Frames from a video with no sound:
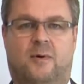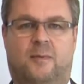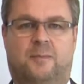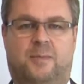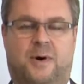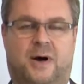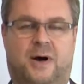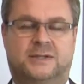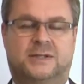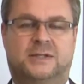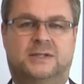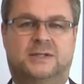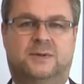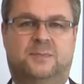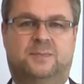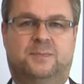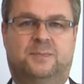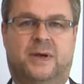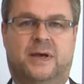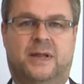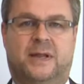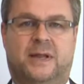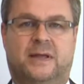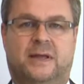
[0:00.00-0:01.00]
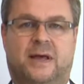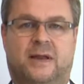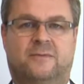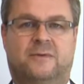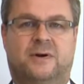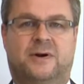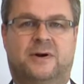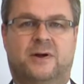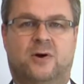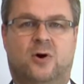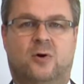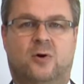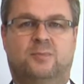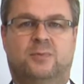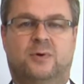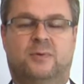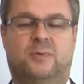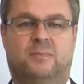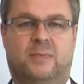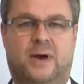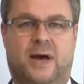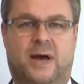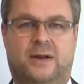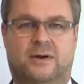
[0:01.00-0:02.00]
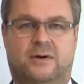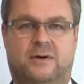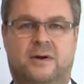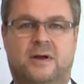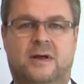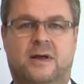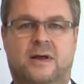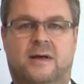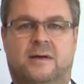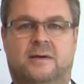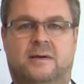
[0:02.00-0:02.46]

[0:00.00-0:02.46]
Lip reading: participating in a very open manner,